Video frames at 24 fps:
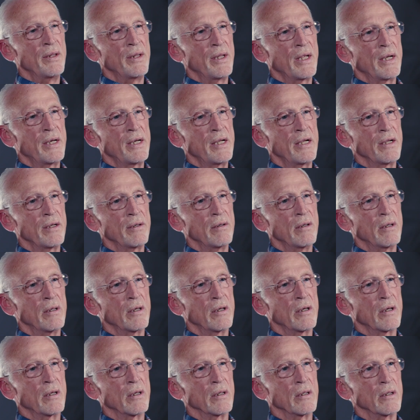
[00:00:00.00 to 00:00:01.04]
and then hit
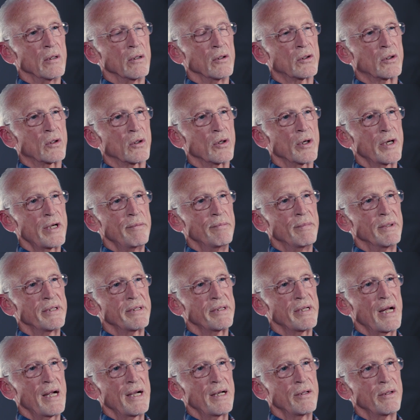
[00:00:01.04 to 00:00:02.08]
a little tree
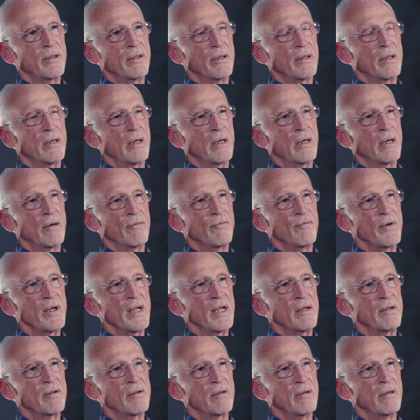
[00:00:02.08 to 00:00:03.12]
beside the
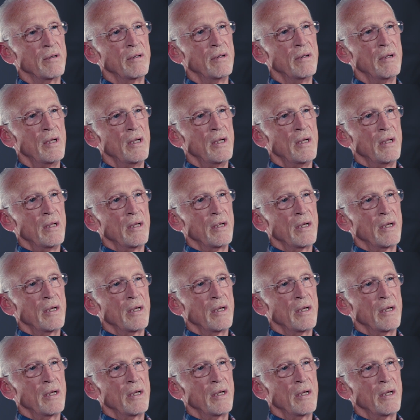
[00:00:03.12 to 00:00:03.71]
fence and